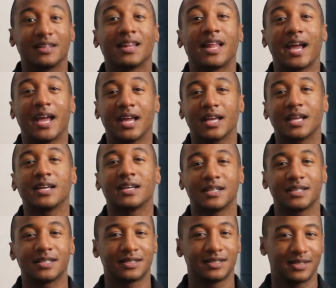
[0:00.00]
Like,
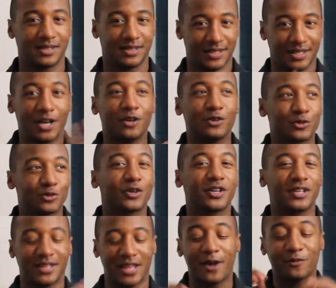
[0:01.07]

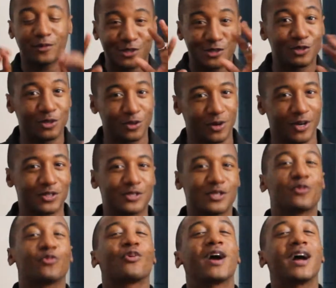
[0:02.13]
that was New Roads.
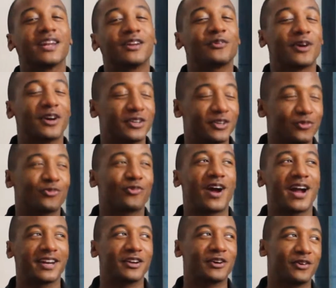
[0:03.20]
So riding around, you're
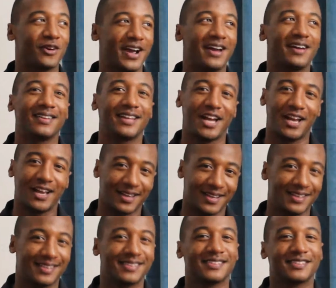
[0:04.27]
riding around like
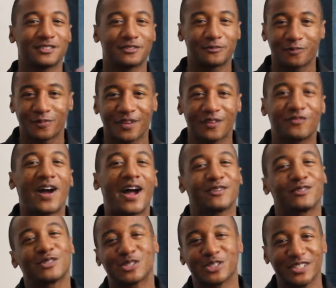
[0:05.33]
5
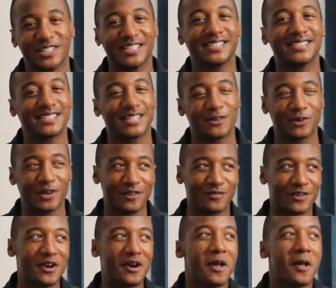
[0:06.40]
streets and
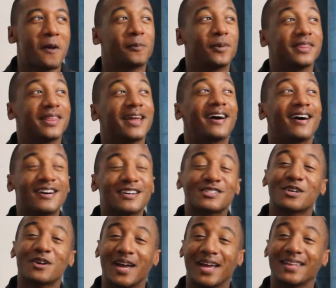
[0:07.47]
whatever. But they
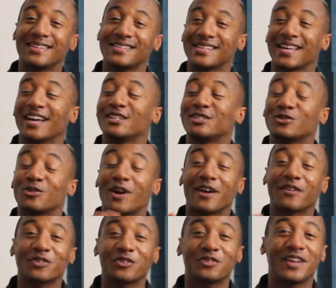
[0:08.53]
also had this like
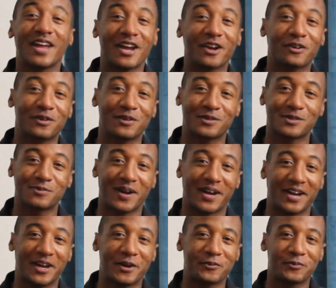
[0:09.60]
drive-through daiquiri
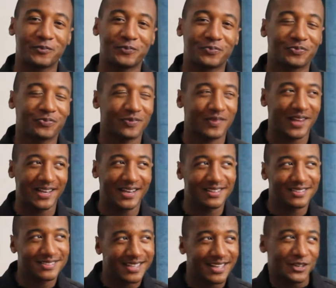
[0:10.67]
spot. And
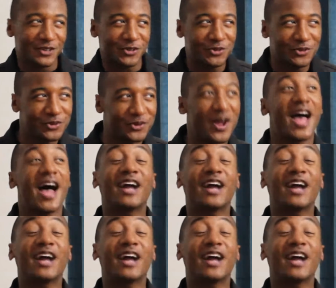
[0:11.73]
I was like, ooh.